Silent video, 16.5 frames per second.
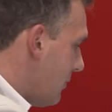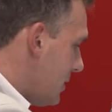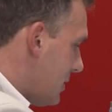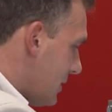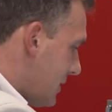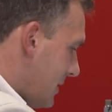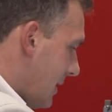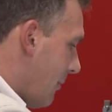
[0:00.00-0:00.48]
which
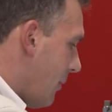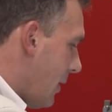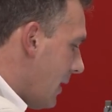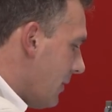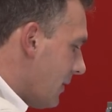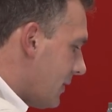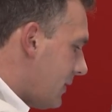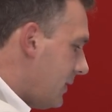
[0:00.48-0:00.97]
is somewhere
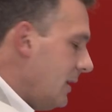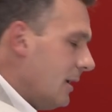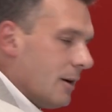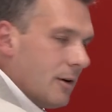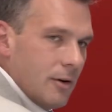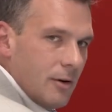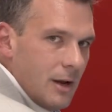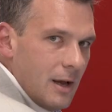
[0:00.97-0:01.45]
in the
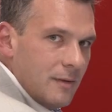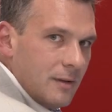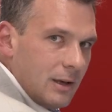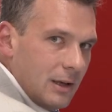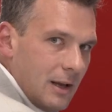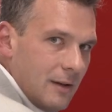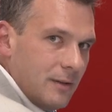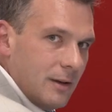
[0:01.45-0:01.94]
theater as a
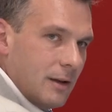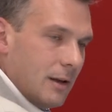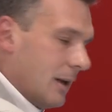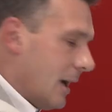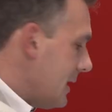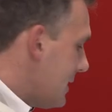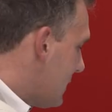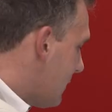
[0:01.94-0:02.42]
classical
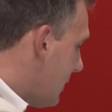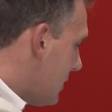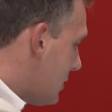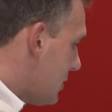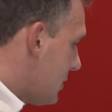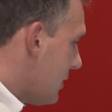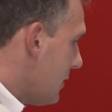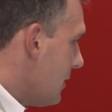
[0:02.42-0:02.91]
light
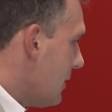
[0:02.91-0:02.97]
switch,